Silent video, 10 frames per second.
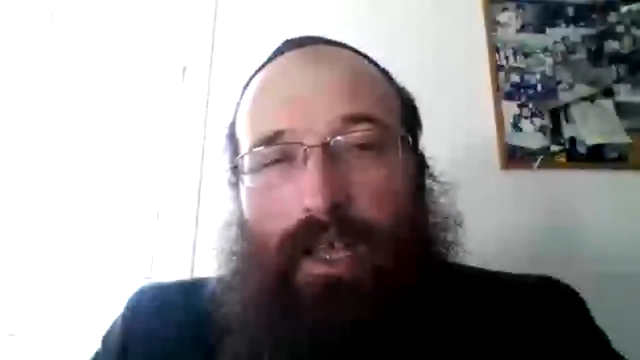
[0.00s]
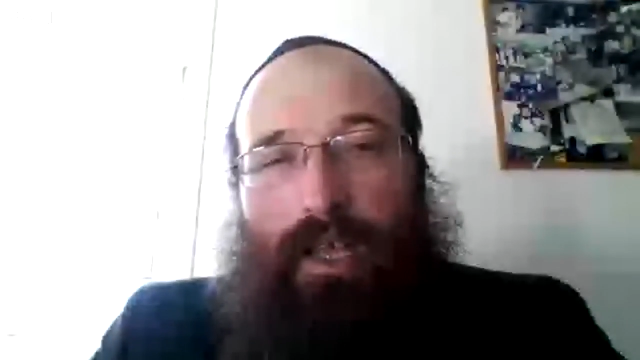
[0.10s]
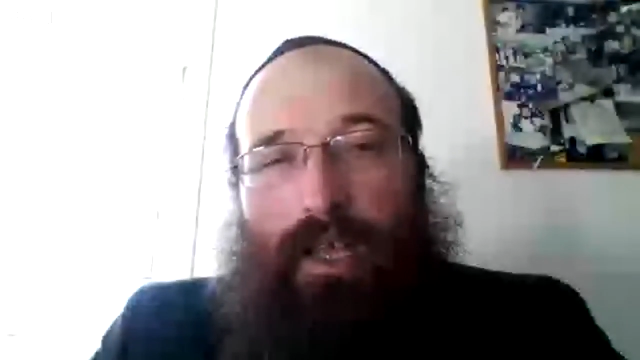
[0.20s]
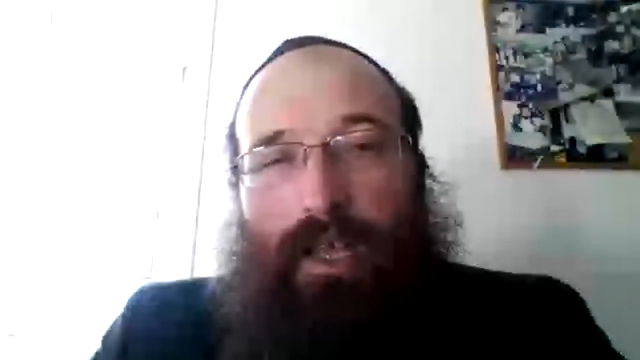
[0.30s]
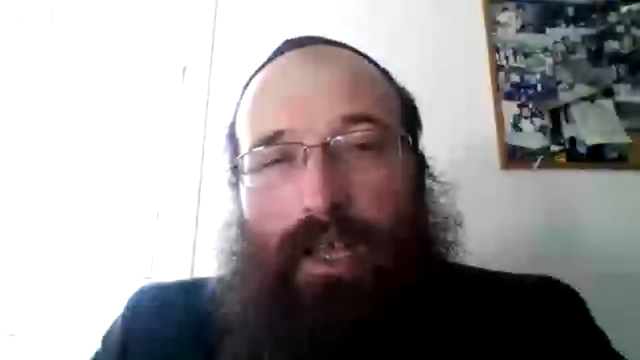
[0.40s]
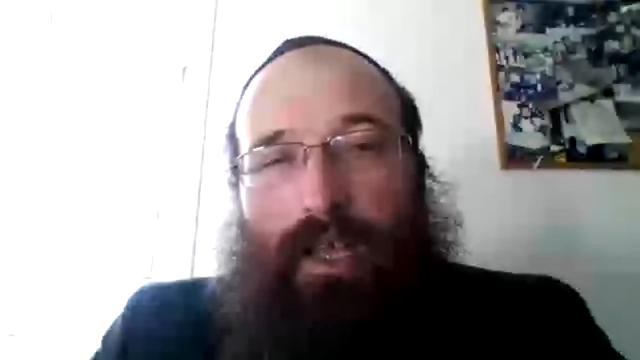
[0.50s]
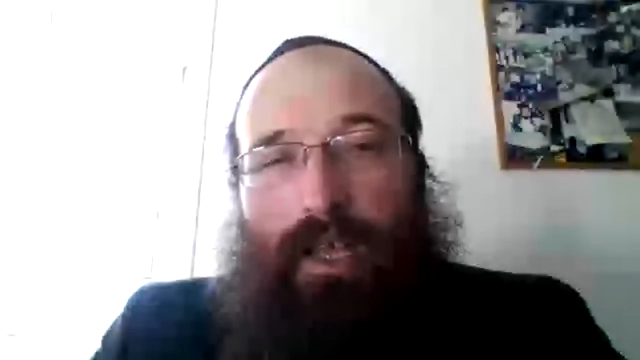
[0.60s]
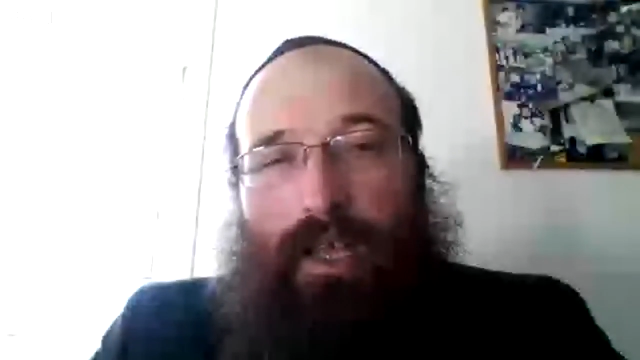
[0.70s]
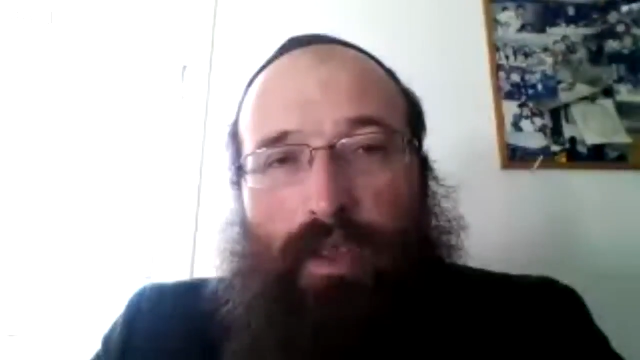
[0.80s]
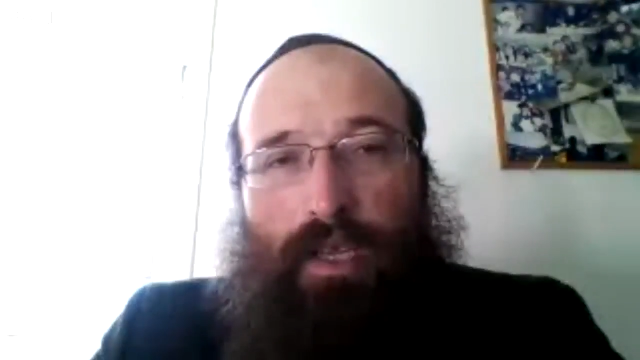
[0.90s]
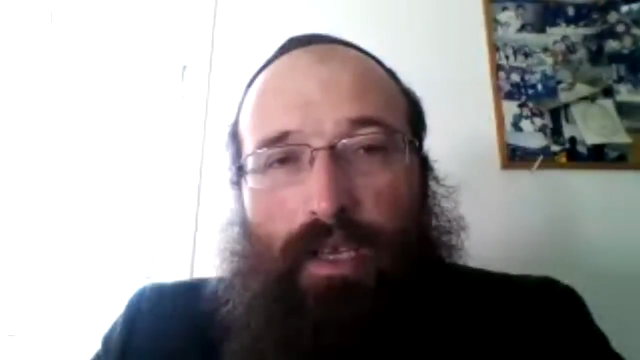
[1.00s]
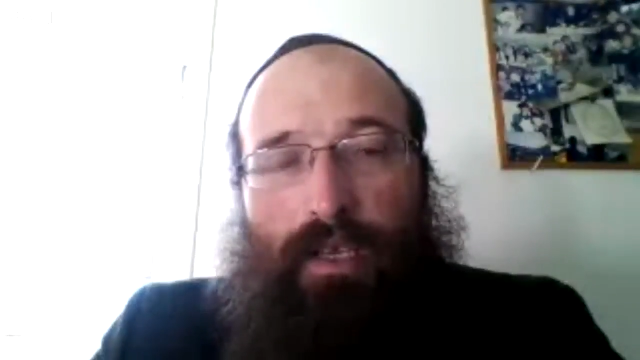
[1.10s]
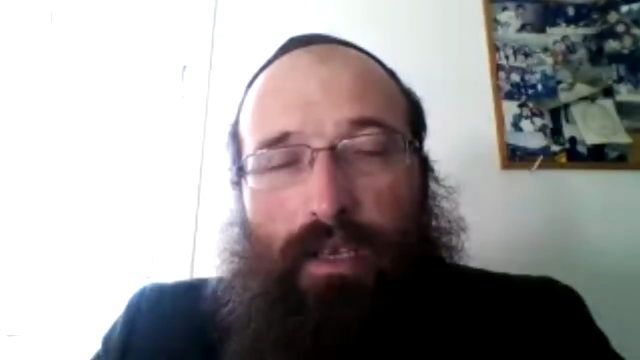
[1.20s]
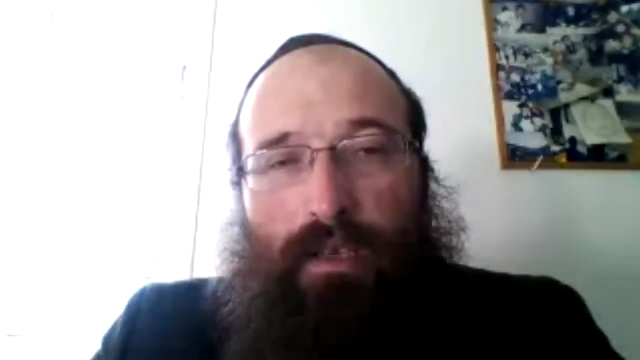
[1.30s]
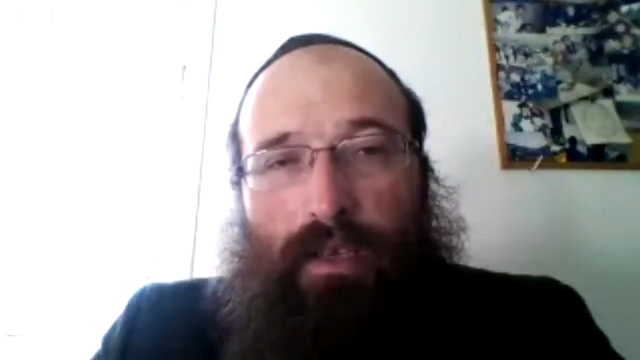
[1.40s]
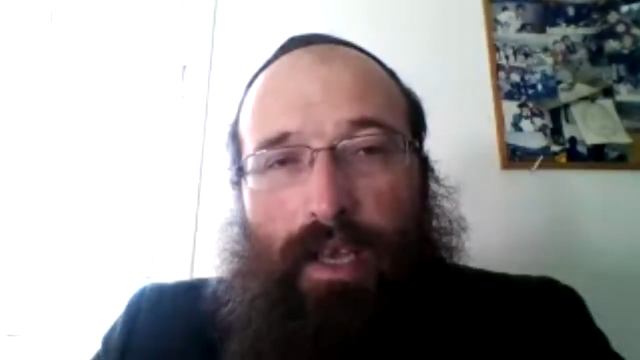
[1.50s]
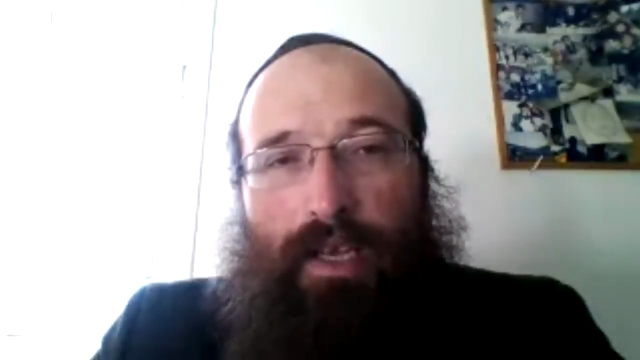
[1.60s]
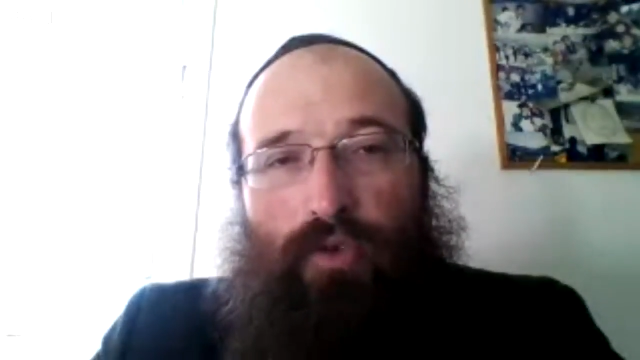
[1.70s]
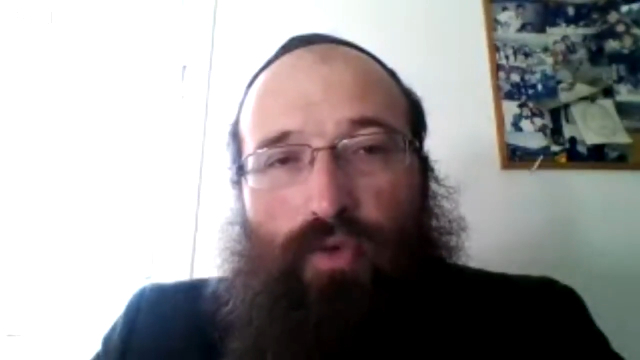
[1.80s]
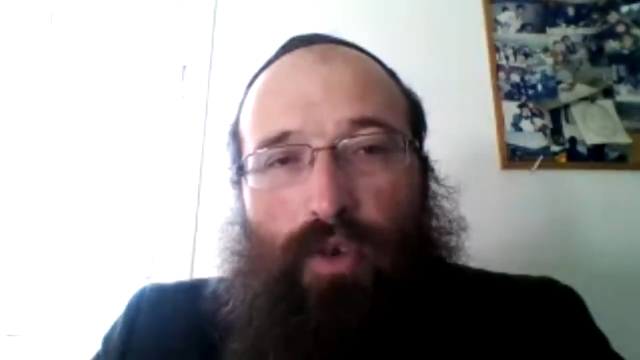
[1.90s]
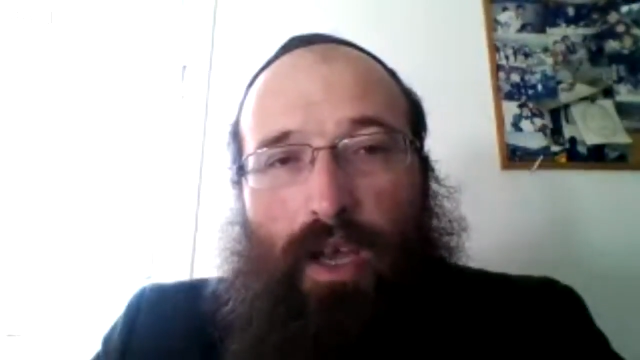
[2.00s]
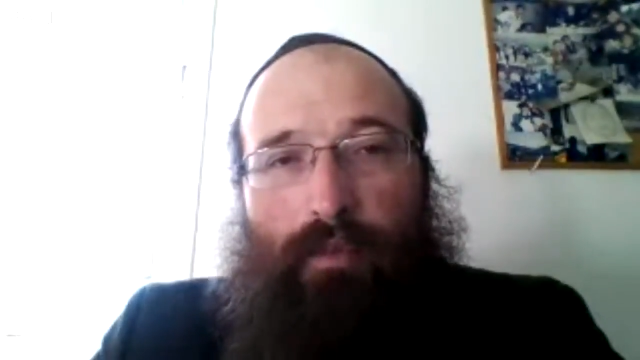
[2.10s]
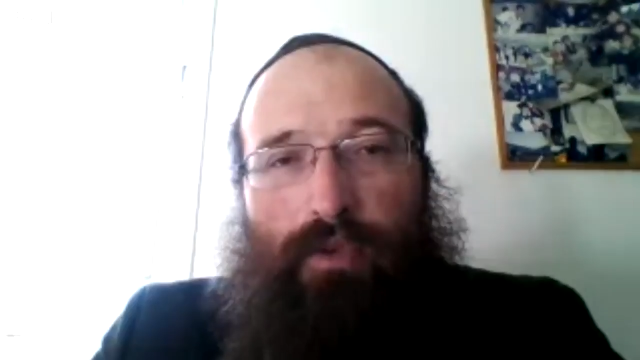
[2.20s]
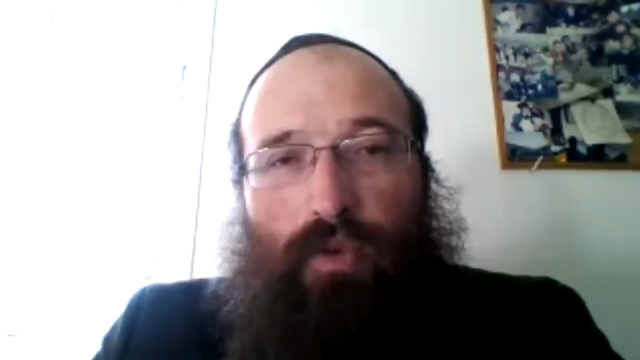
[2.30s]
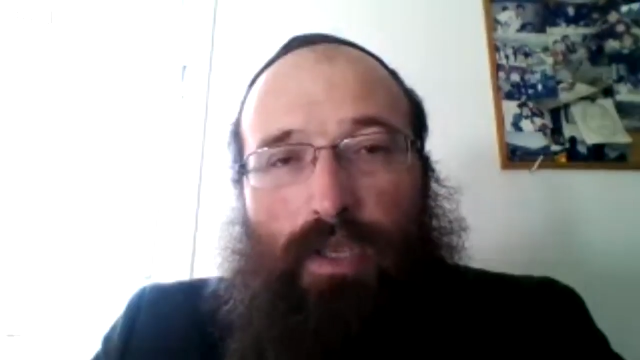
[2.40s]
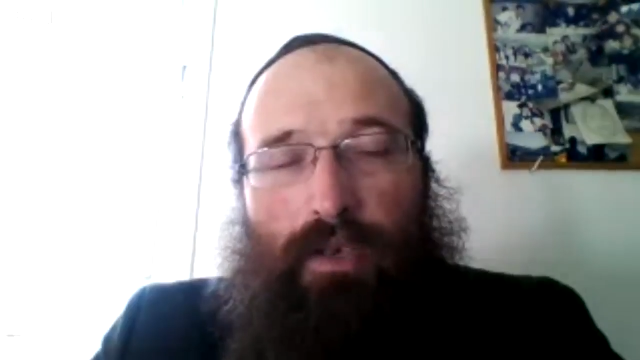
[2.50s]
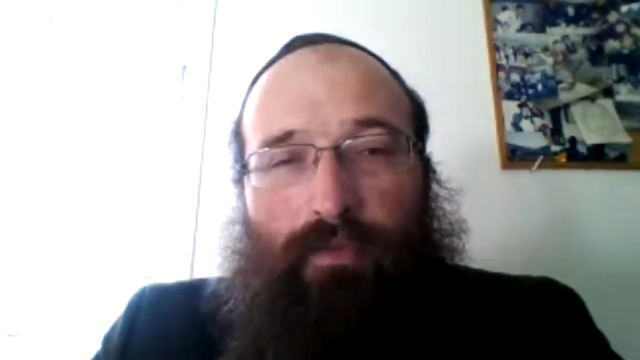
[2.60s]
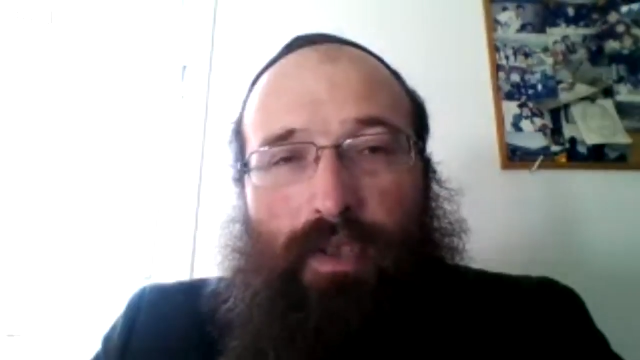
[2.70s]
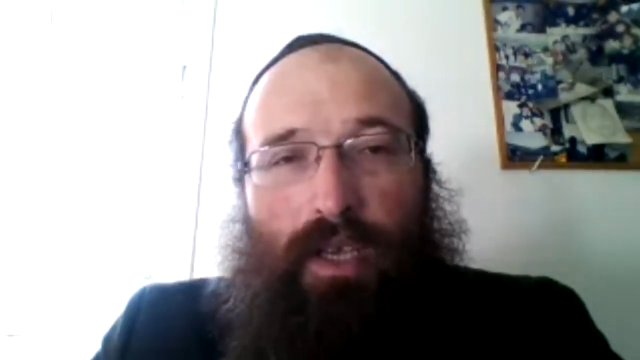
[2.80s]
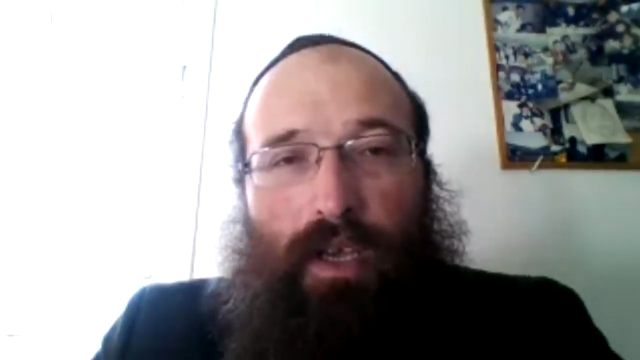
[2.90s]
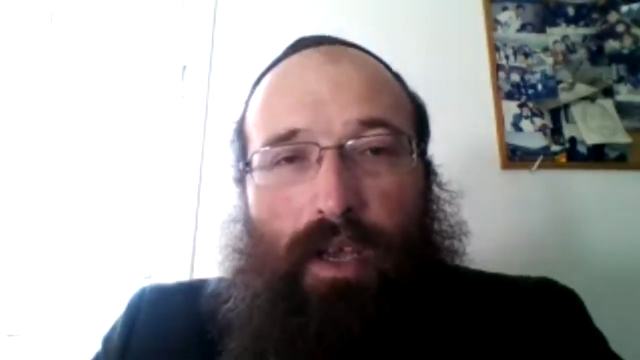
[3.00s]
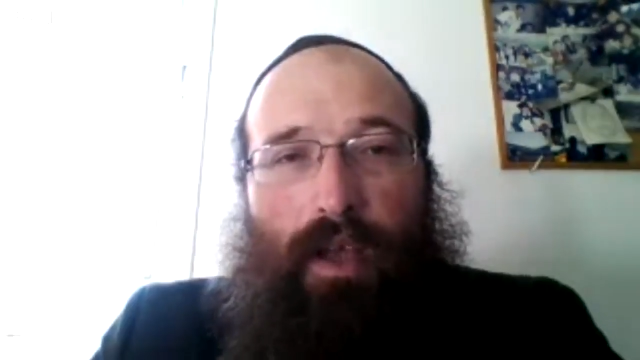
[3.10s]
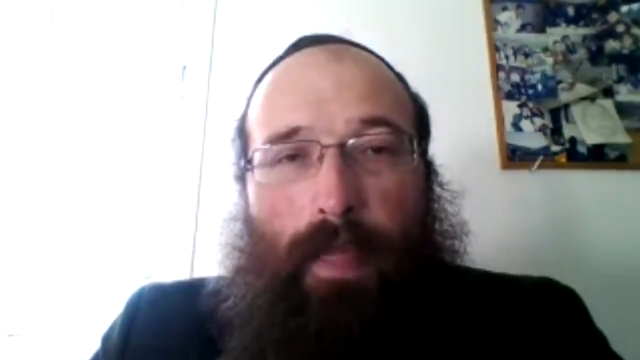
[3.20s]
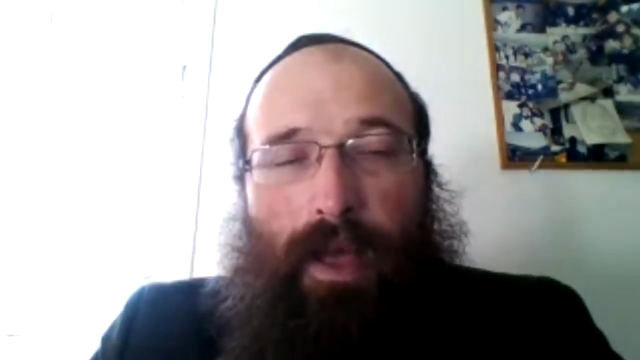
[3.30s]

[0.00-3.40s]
the heads of the 10 tribes who lived